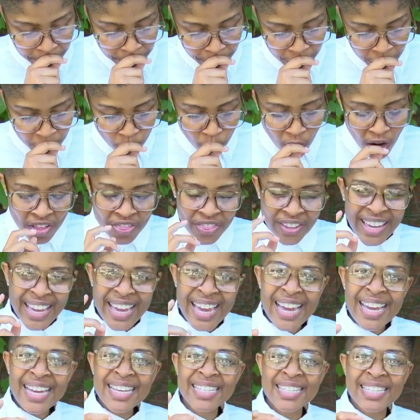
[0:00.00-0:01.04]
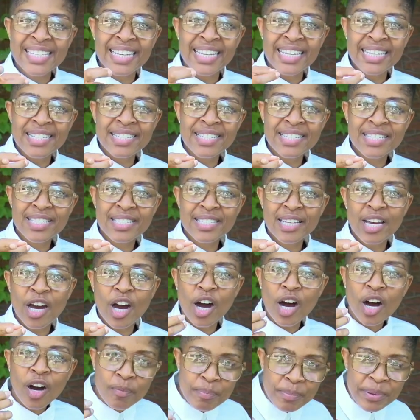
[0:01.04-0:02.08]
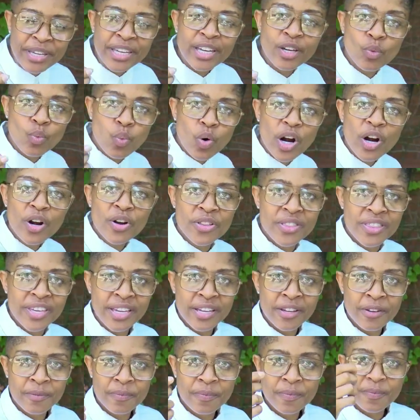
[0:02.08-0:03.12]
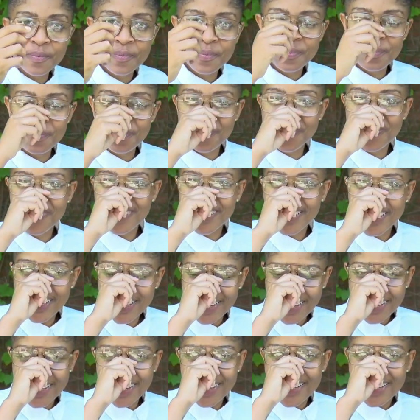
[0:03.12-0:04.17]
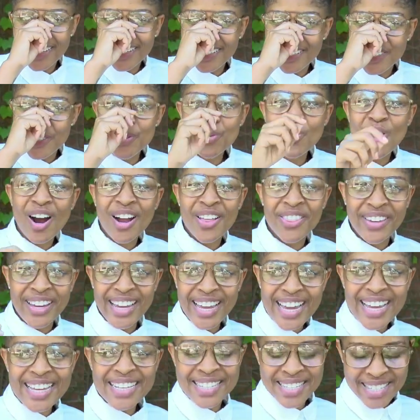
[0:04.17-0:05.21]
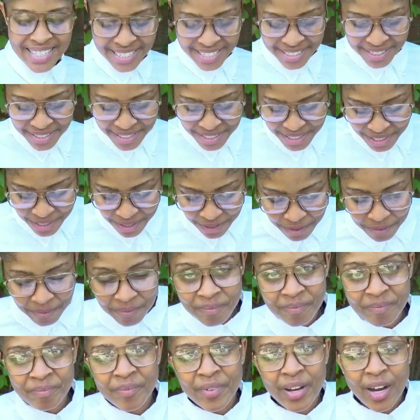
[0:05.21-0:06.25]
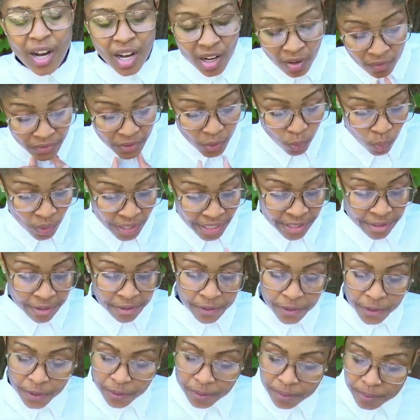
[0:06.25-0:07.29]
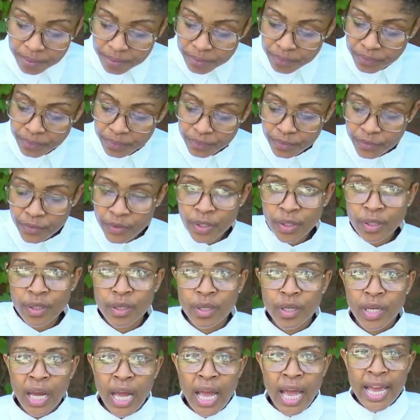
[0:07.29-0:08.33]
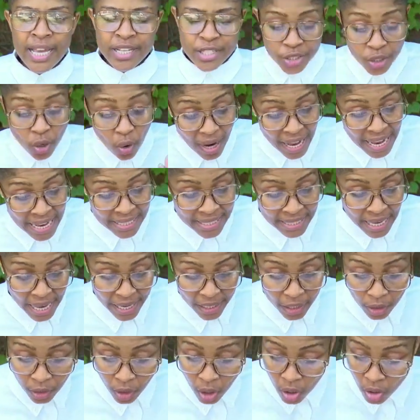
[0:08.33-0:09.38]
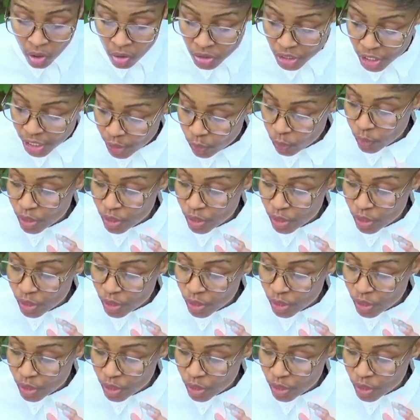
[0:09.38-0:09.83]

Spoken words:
You are the essence of being worthy. You are the essence of the wind. And so as I close, there